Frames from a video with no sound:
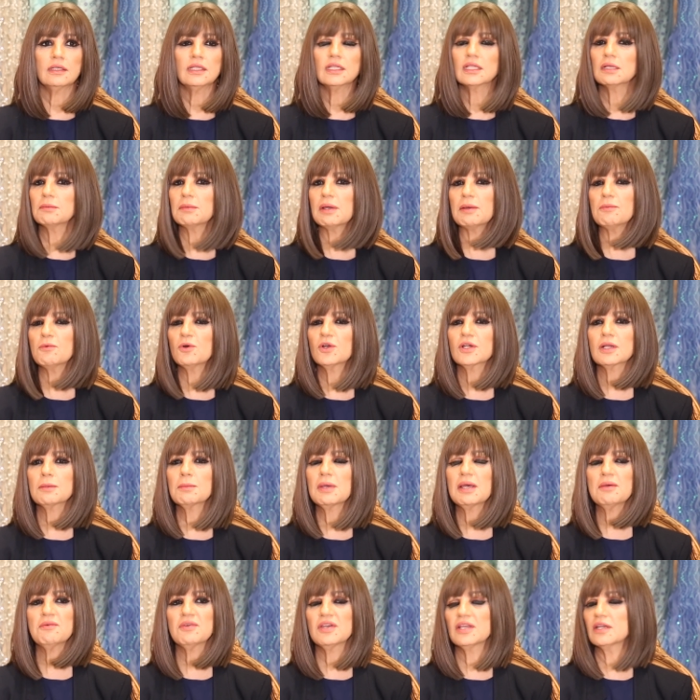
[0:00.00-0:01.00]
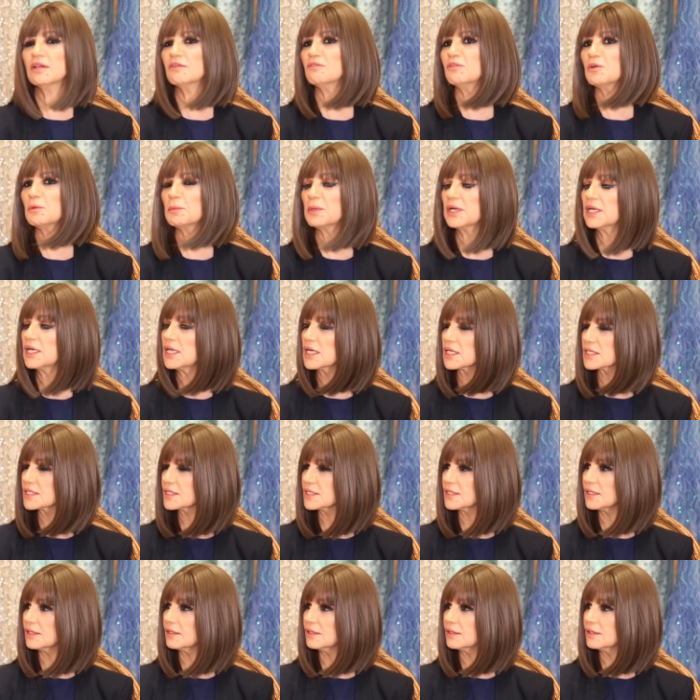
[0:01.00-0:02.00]
Neeta ma'am, what am I wearing for my next
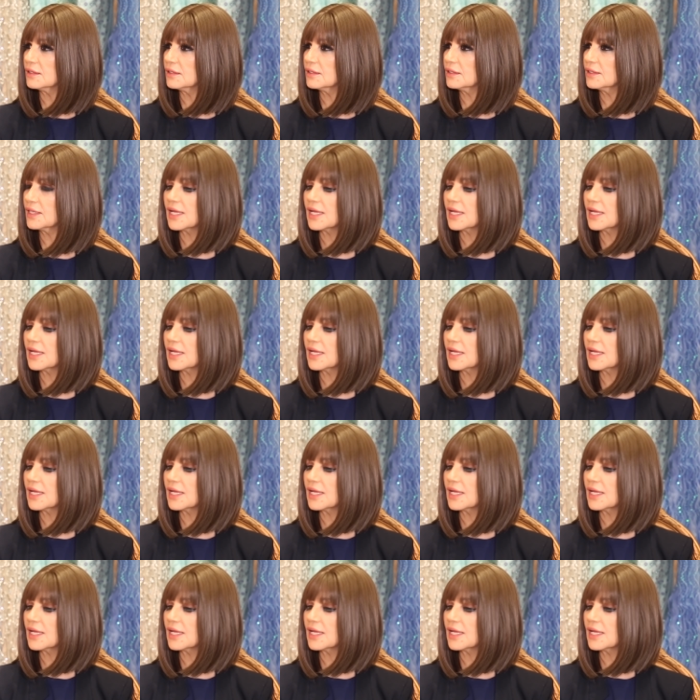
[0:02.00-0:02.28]
scene?